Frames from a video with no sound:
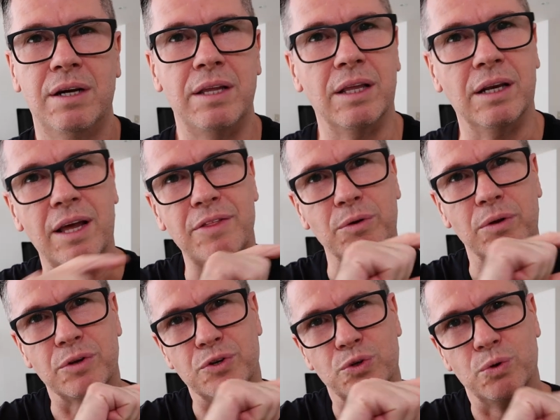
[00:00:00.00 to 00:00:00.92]
And the leather
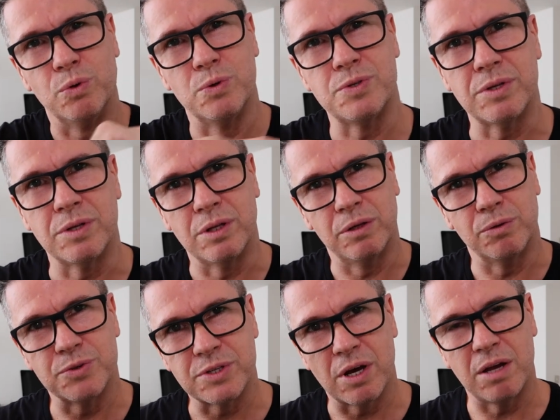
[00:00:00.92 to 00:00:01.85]
on the doors, on the
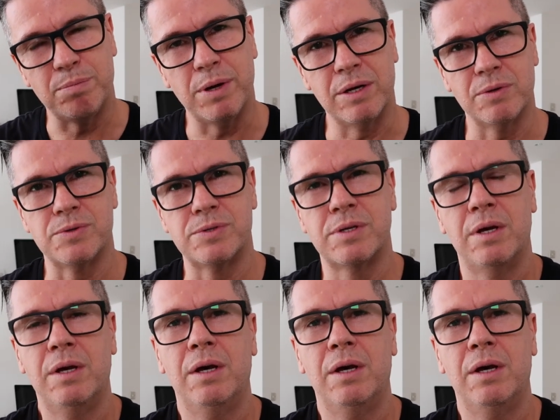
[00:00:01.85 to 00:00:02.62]
little side panels.